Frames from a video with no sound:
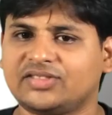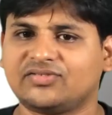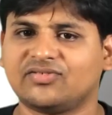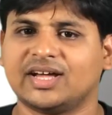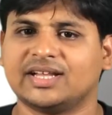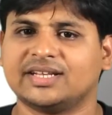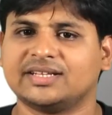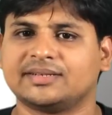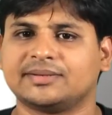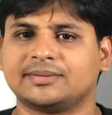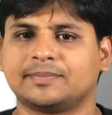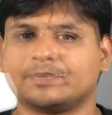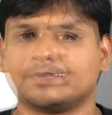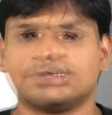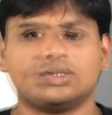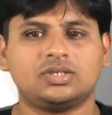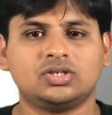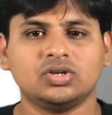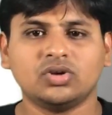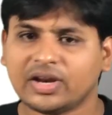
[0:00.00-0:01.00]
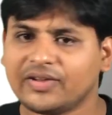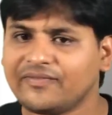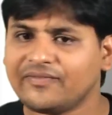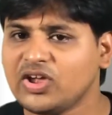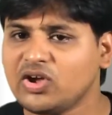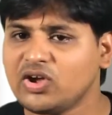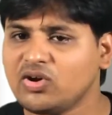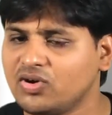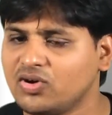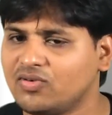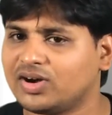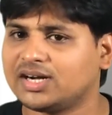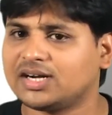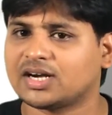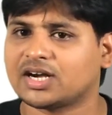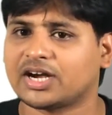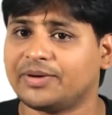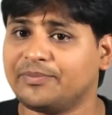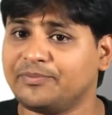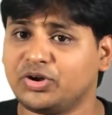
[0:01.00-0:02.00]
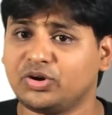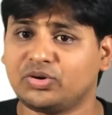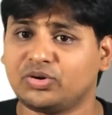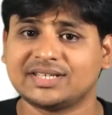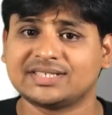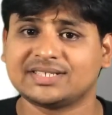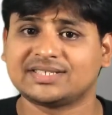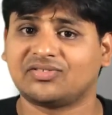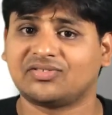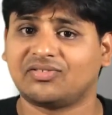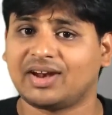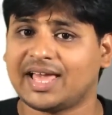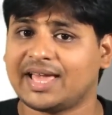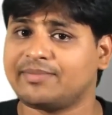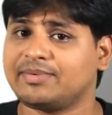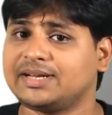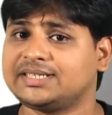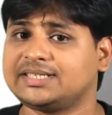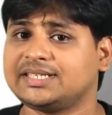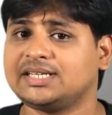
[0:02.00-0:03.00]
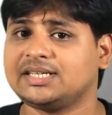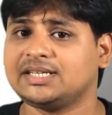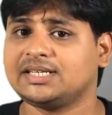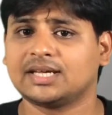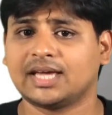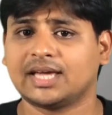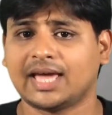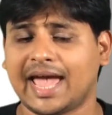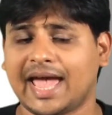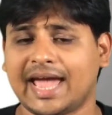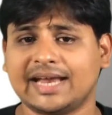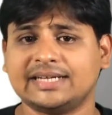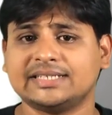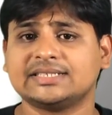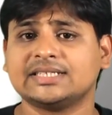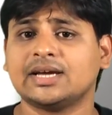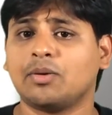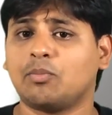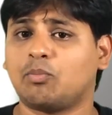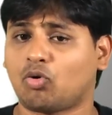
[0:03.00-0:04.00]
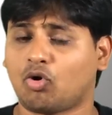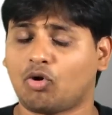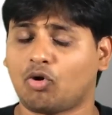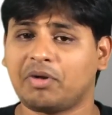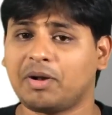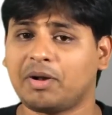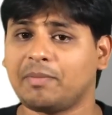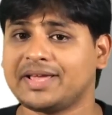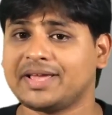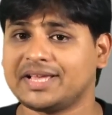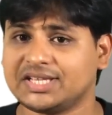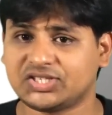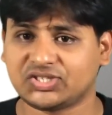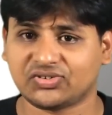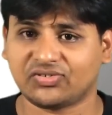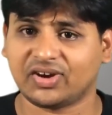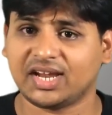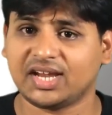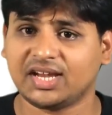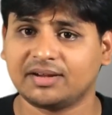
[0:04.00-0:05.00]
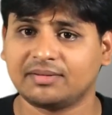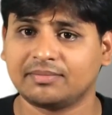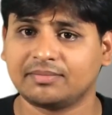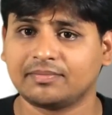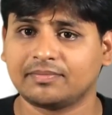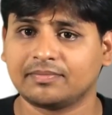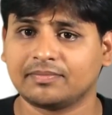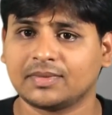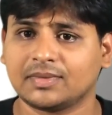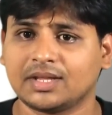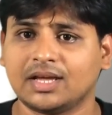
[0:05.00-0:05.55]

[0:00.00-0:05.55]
Eighth one, to review your computer's reliability and problem history,